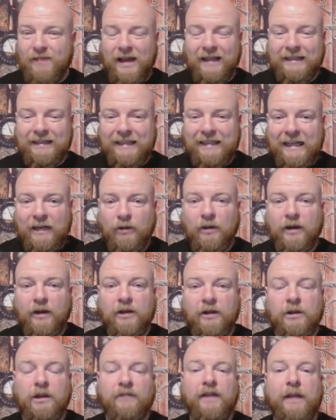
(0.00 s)
a little
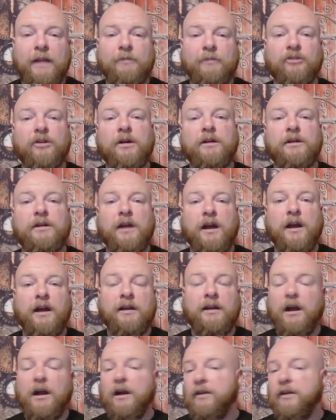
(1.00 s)
critical of Amazon,
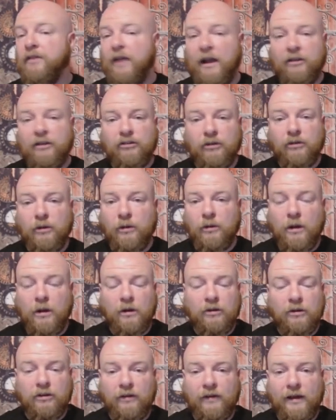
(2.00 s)
uh, not the cast and crew at all
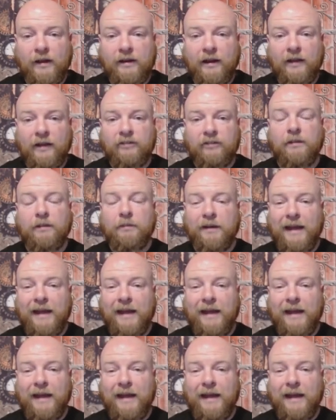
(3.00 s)
because they're fantastic,